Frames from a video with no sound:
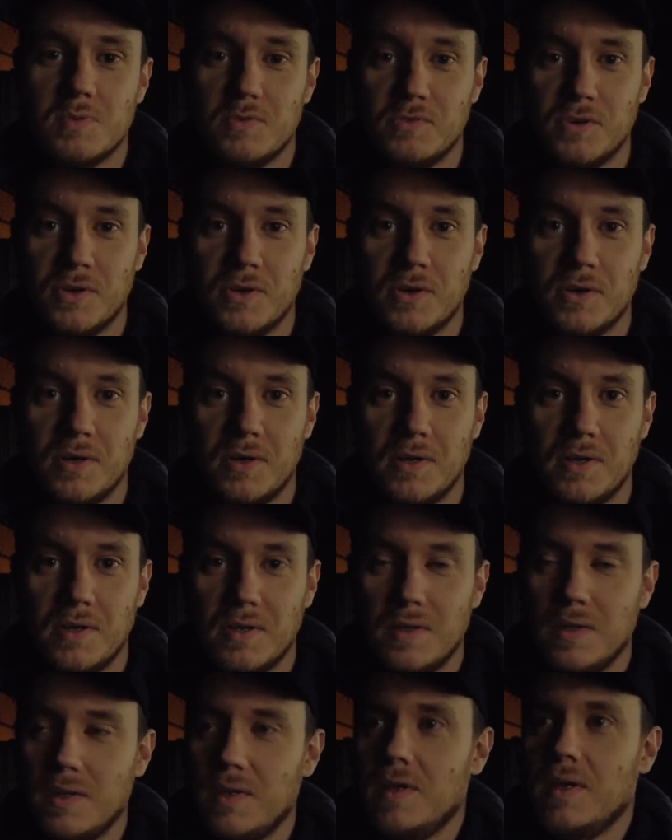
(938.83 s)
before,
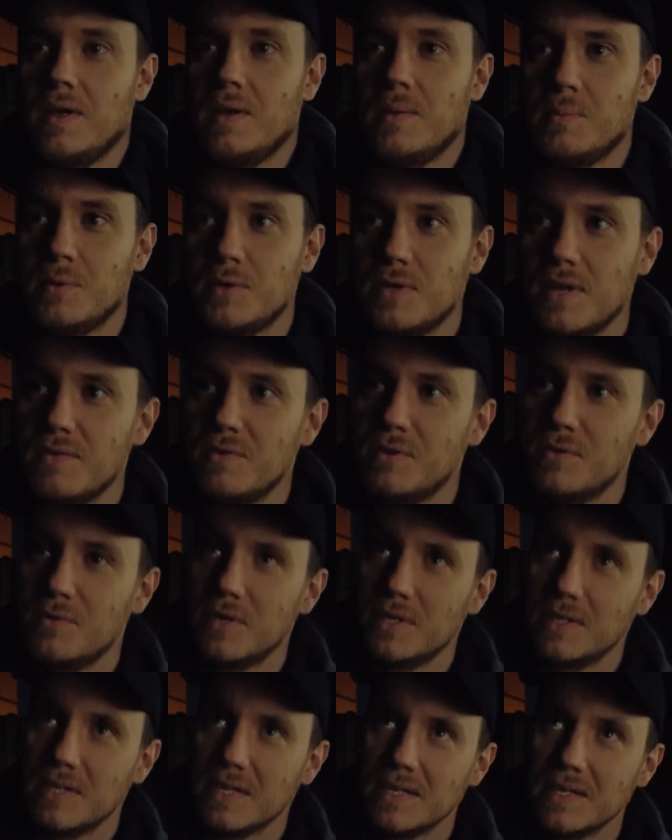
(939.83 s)
but never
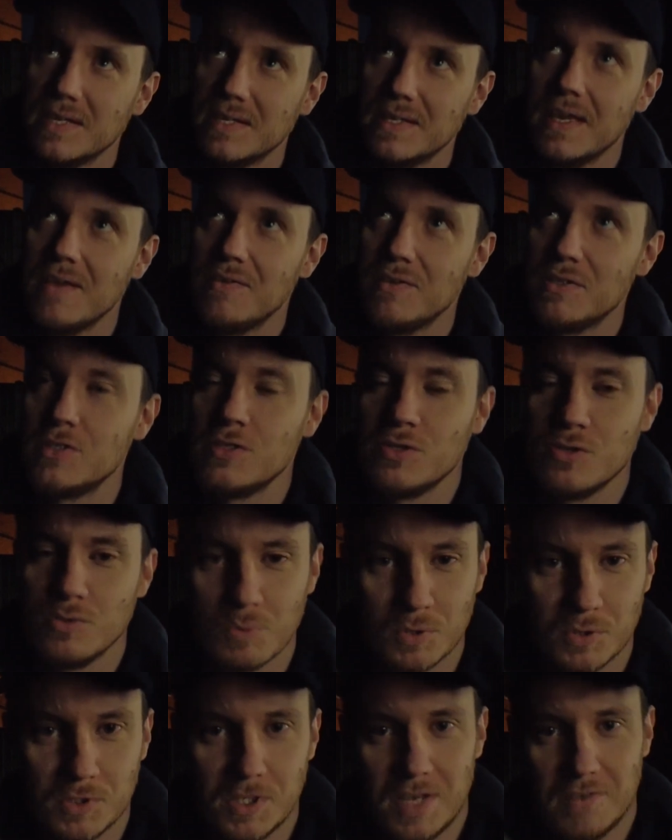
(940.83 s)
really gave it too
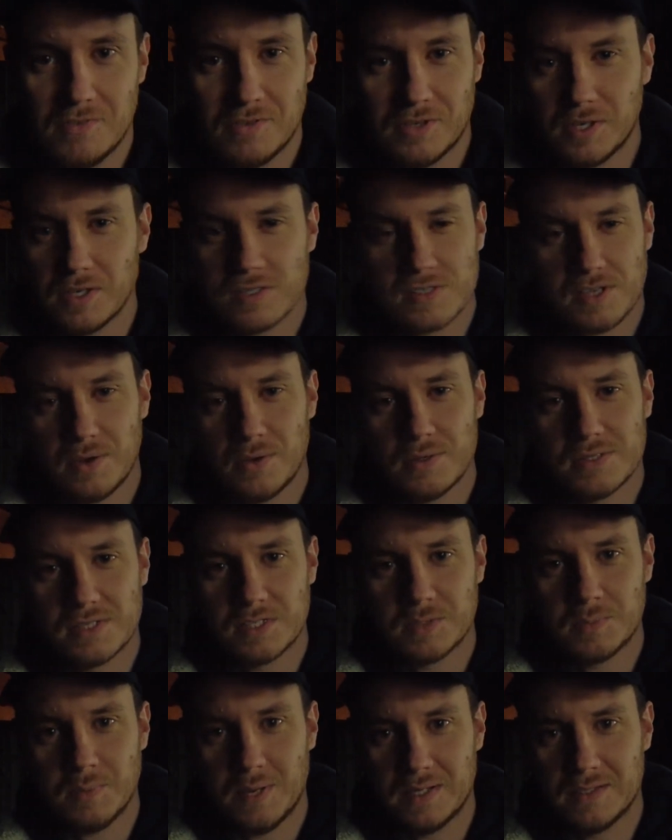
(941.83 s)
much effort because I always
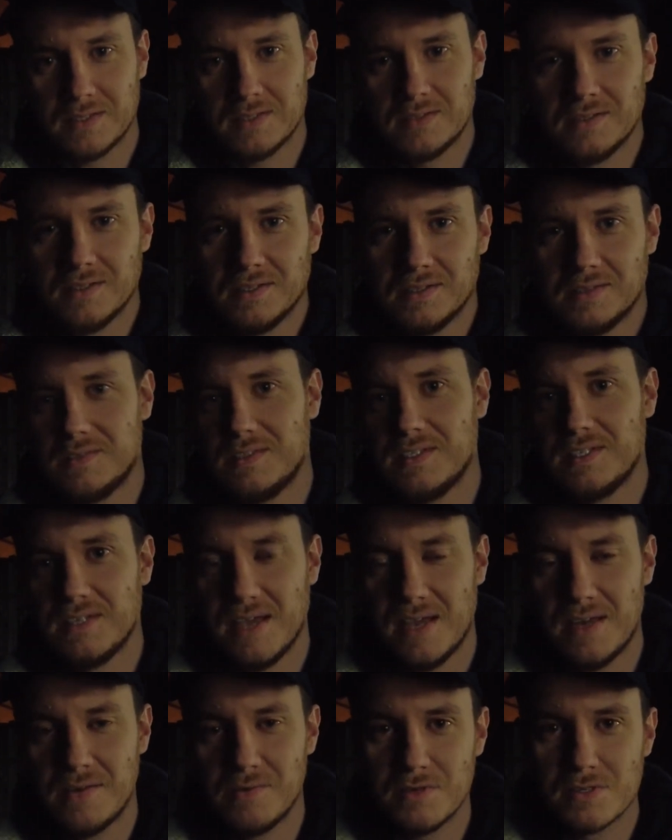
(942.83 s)
expected that
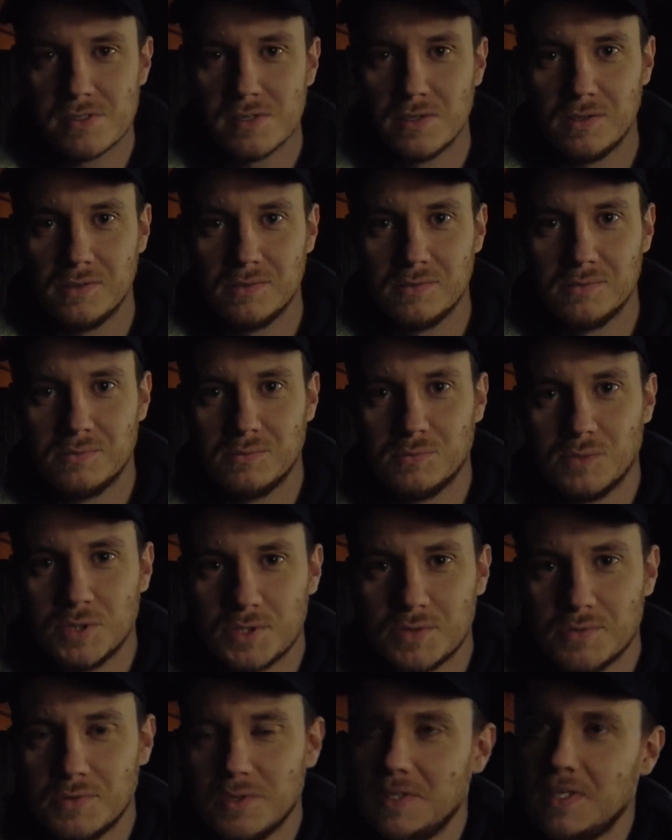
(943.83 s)
the end result
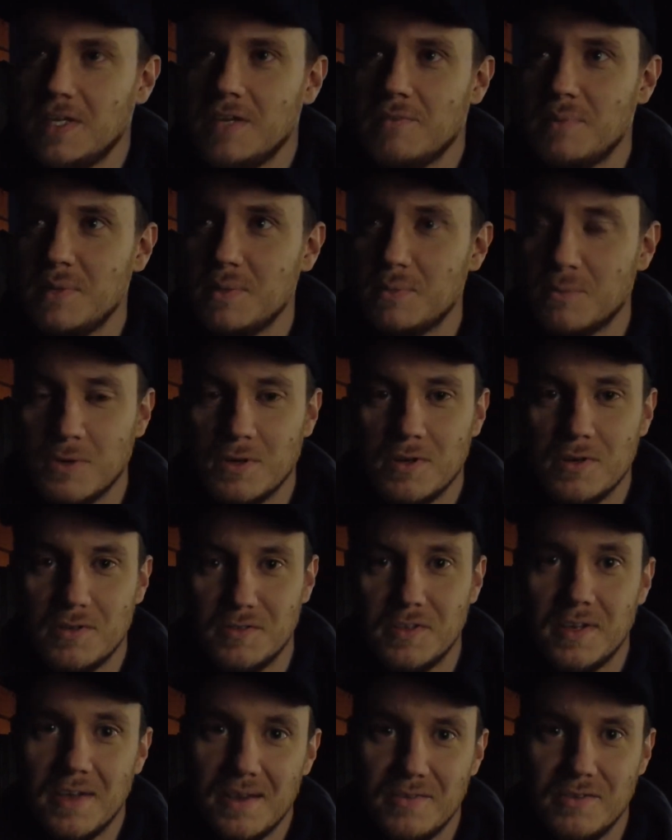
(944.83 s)
wouldn't really have been
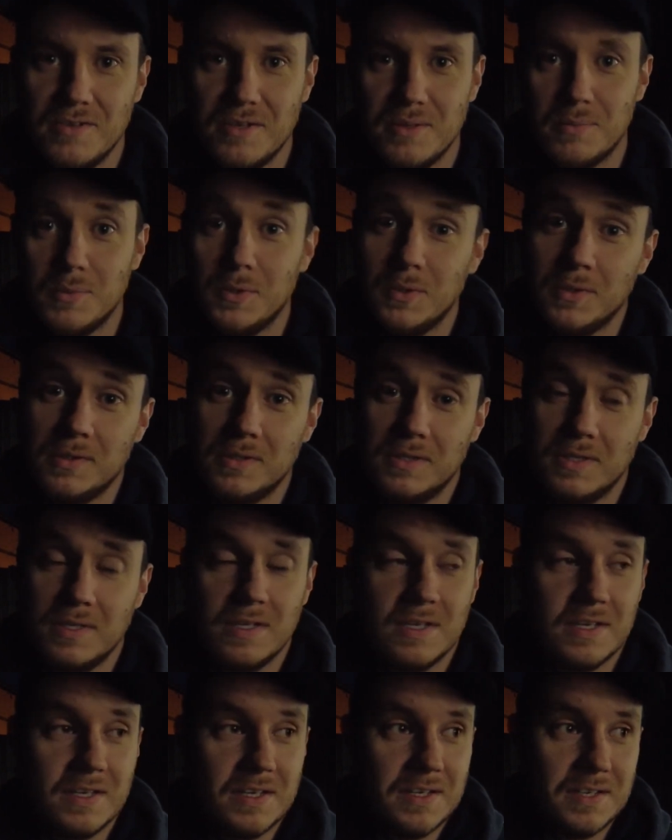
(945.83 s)
worth the effort. But
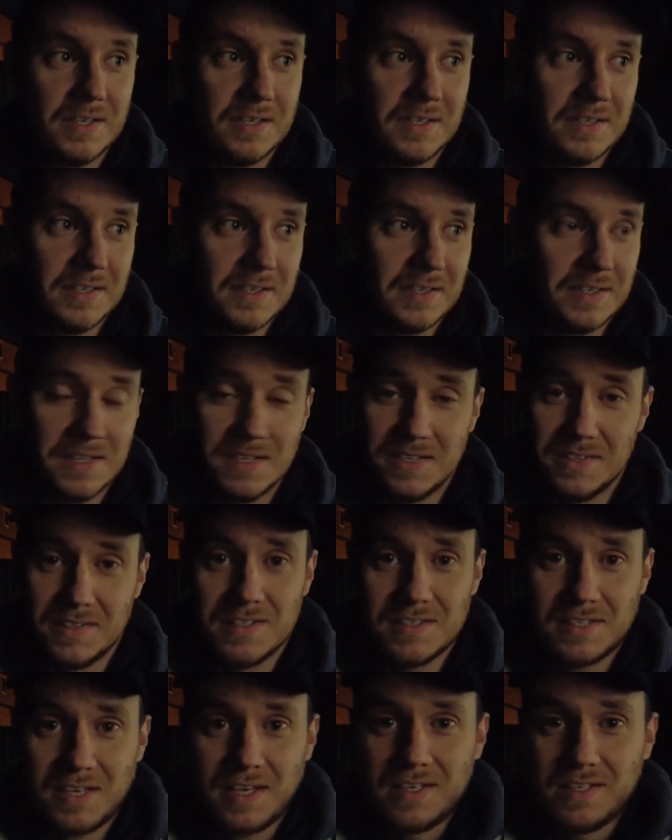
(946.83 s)
in
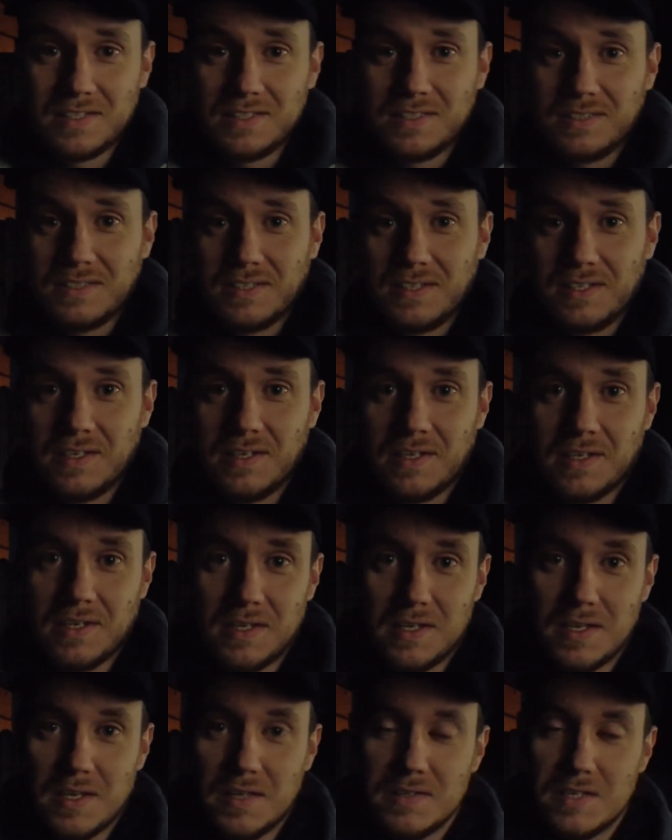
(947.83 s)
this case,
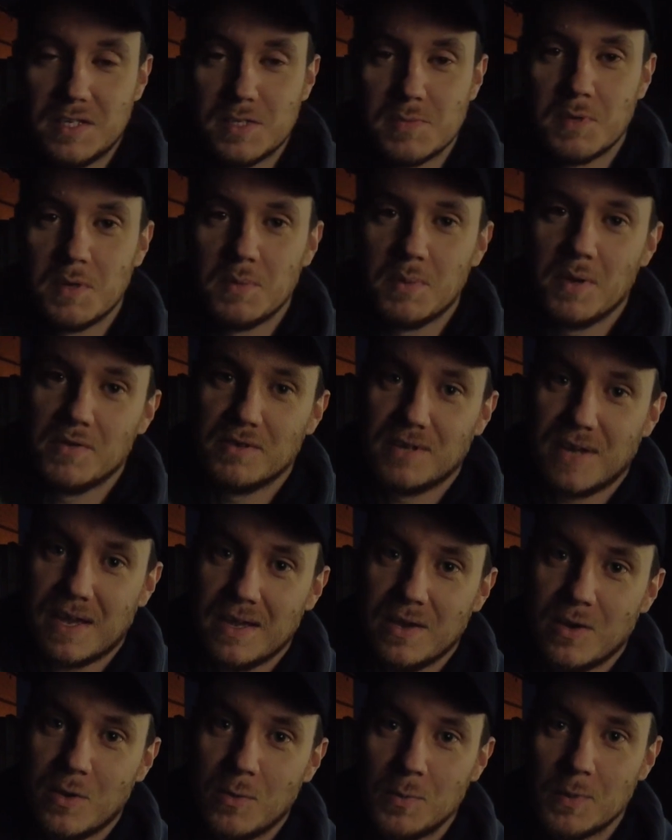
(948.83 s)
I think it's been a bit of an
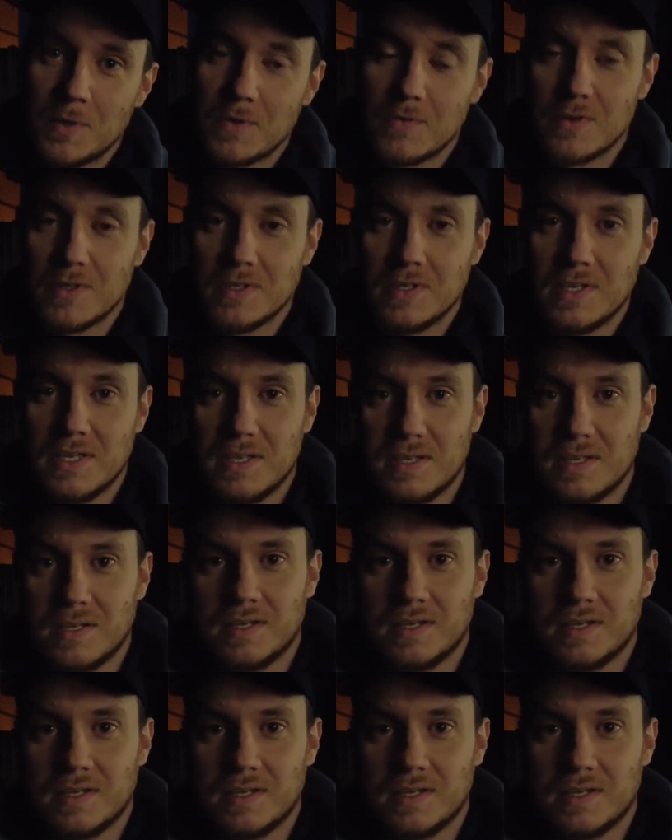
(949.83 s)
eye-opener, really.